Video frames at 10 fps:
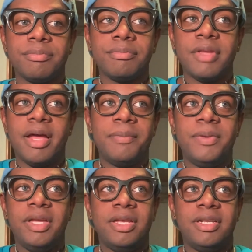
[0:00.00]
I
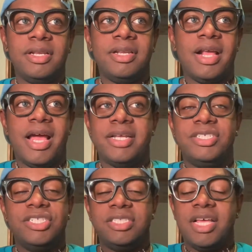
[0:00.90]
mean, I
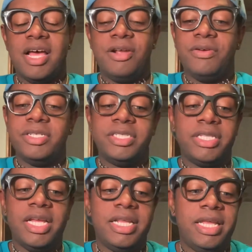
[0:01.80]
don't
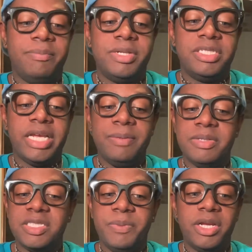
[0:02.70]
understand that. But
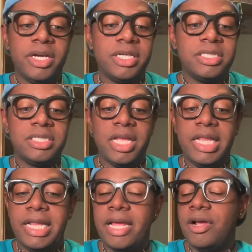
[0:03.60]
Jamie Spears,
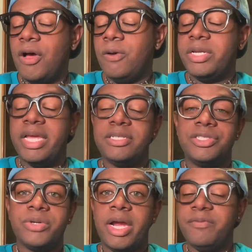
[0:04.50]
that old ass,
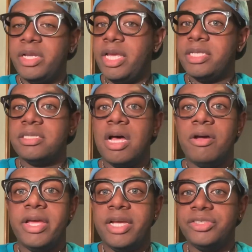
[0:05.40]
trifling ass,
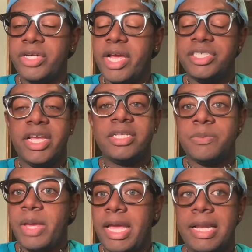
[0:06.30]
dog ass, trash ass
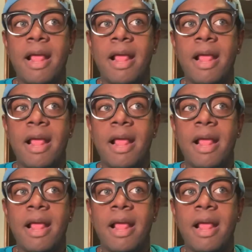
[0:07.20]
man,